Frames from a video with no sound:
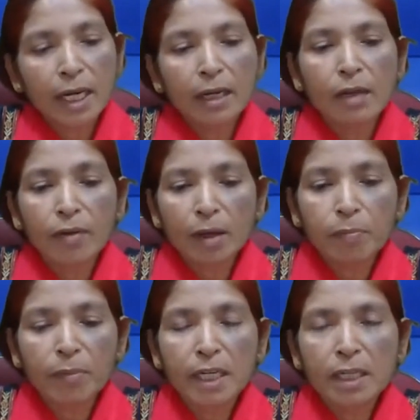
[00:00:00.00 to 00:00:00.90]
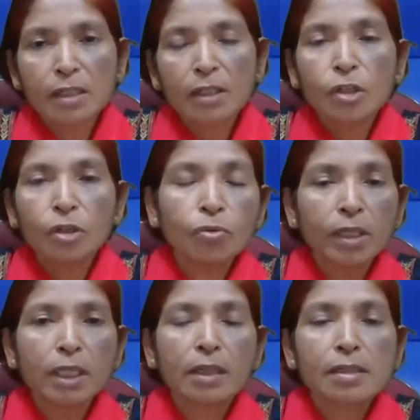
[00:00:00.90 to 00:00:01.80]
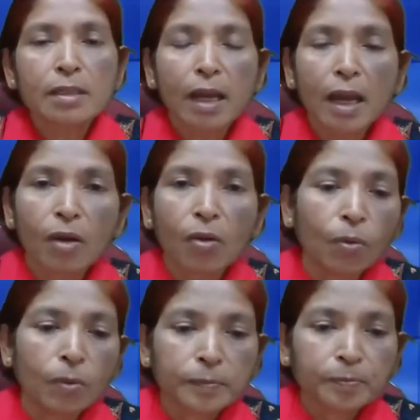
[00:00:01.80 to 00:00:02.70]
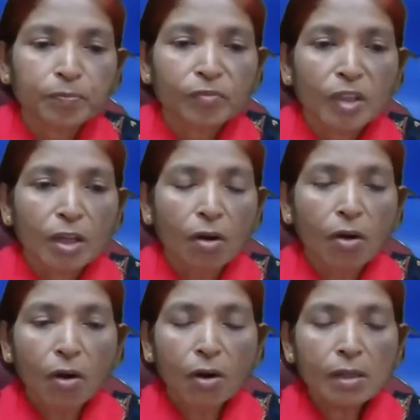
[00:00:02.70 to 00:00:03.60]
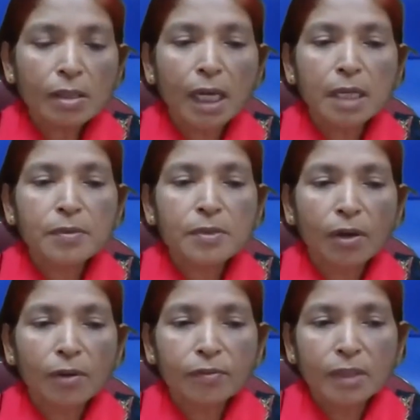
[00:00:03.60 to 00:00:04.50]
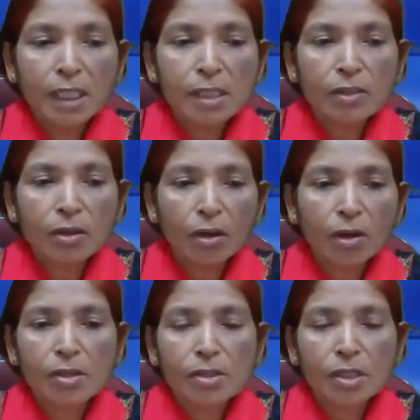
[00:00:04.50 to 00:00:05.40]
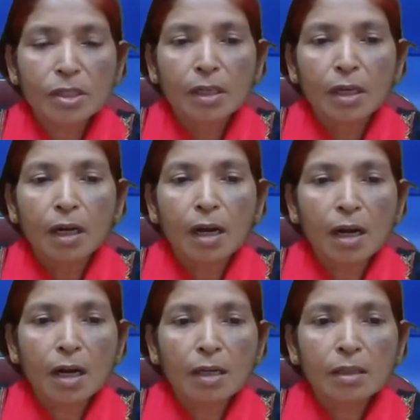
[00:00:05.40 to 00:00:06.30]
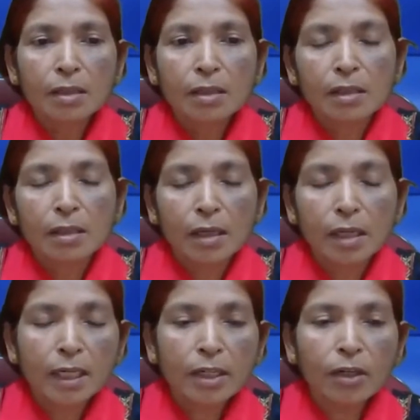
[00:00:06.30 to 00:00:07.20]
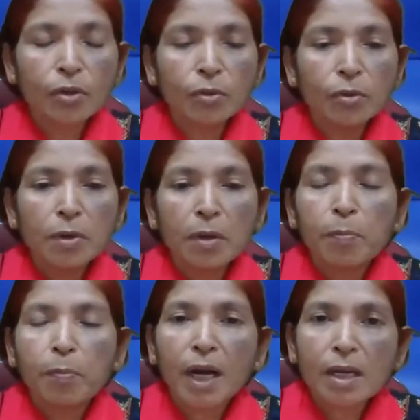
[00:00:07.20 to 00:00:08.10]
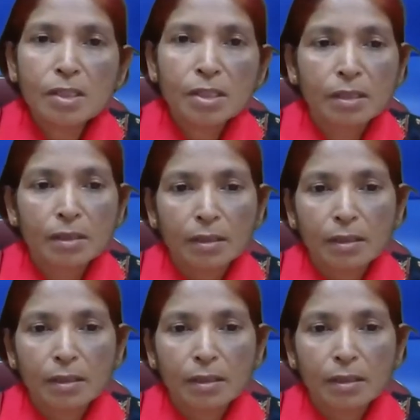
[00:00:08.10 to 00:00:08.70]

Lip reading: and development 2 years ago. All types of these costs are related to past